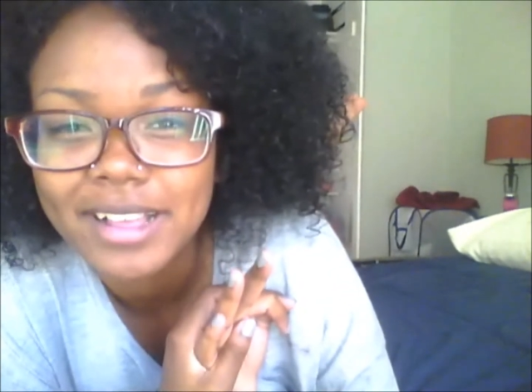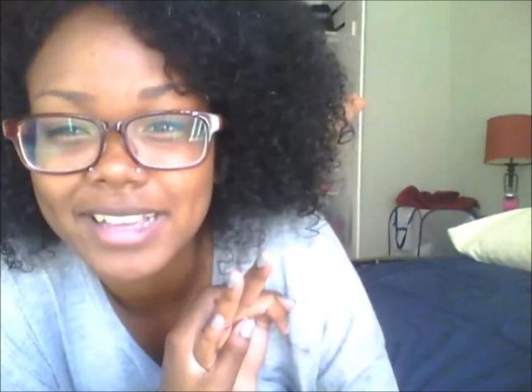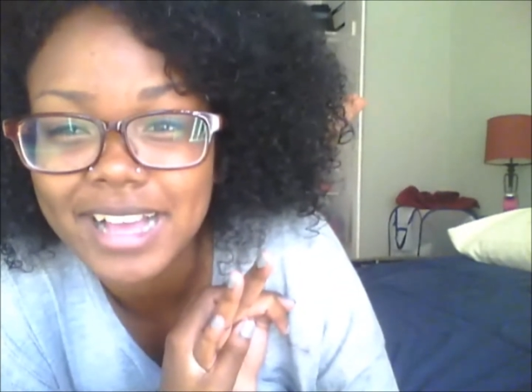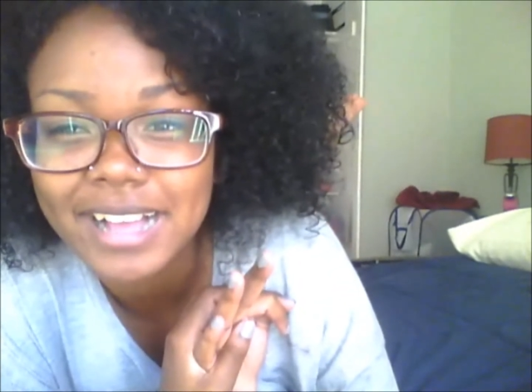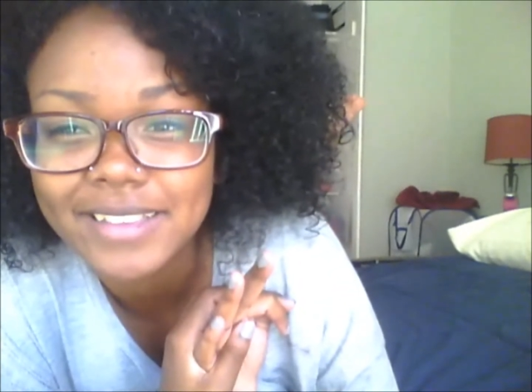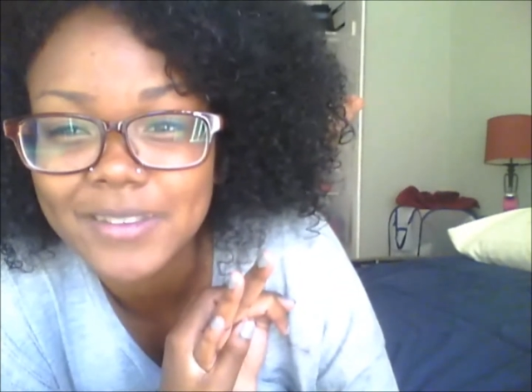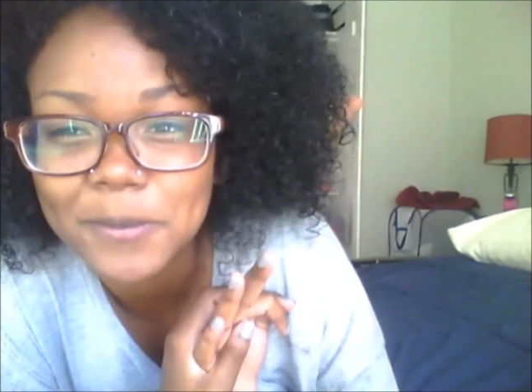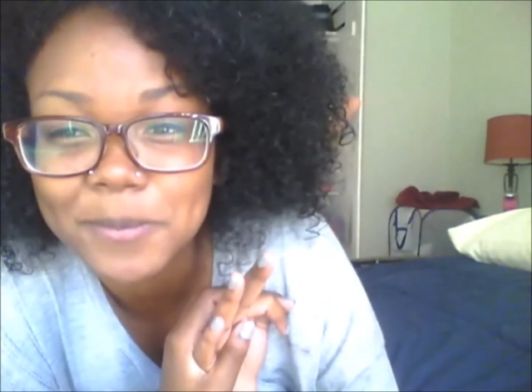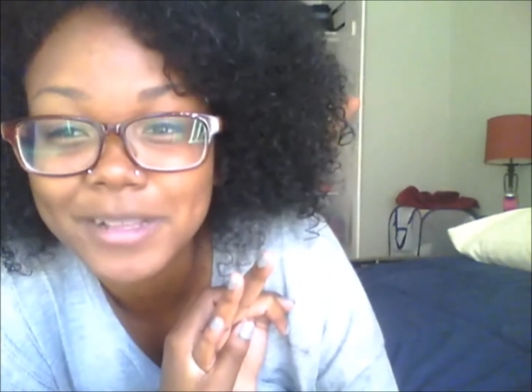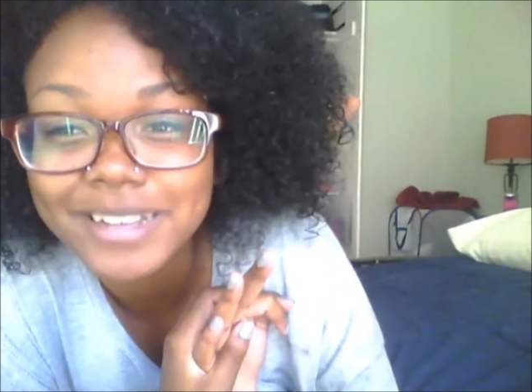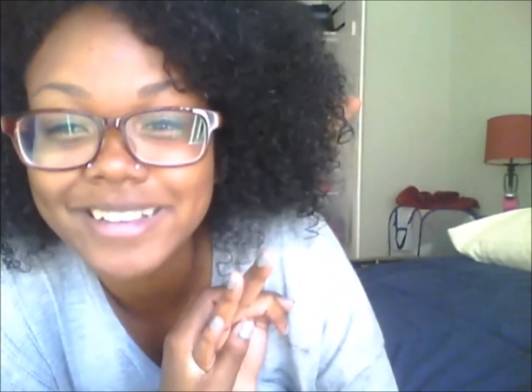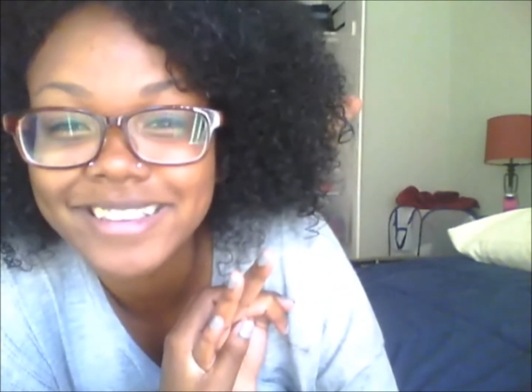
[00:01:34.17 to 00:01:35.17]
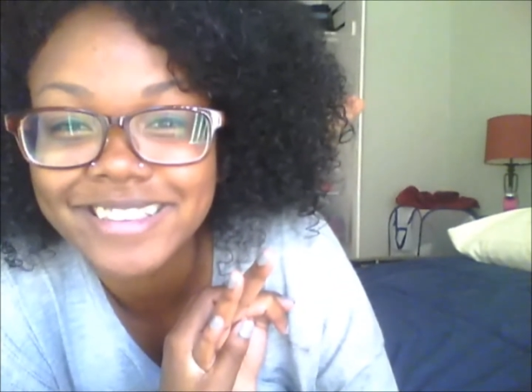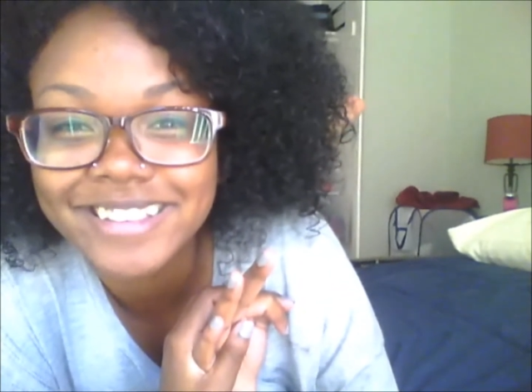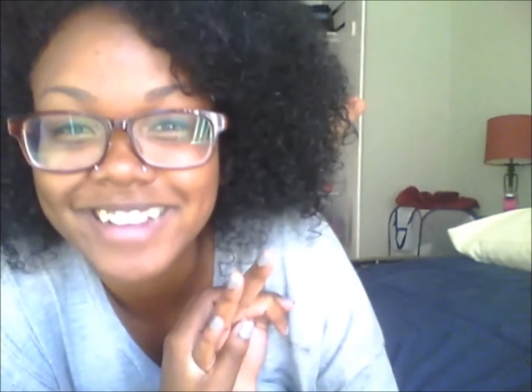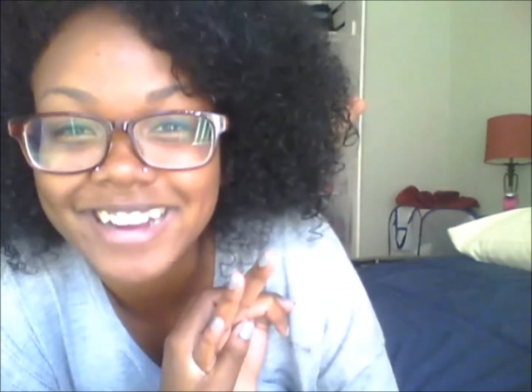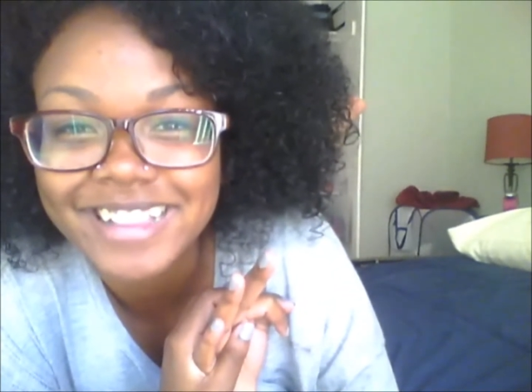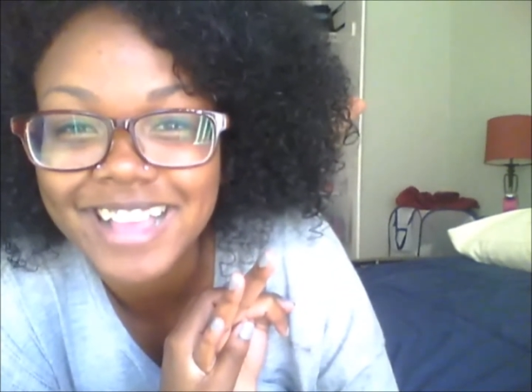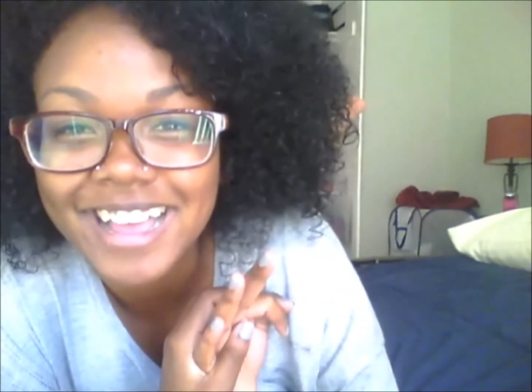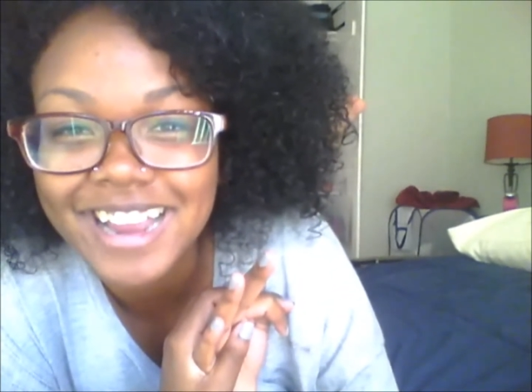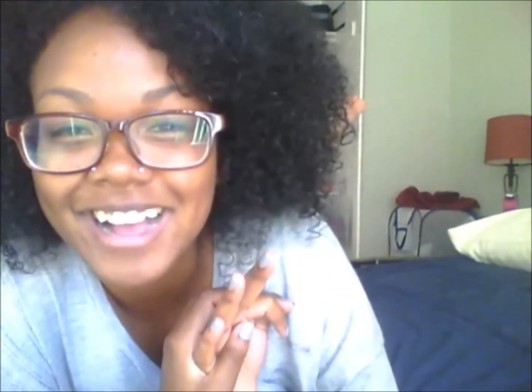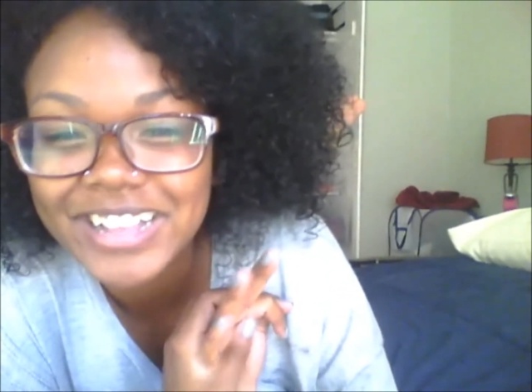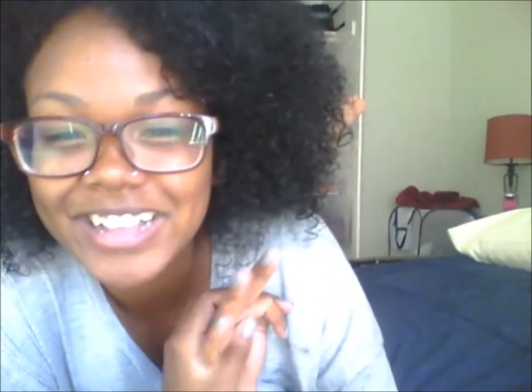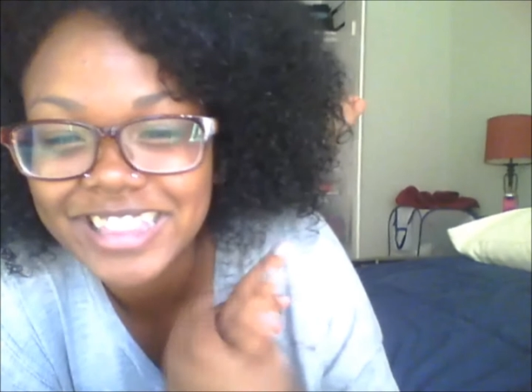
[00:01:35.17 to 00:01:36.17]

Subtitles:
Yeah, so please check that out,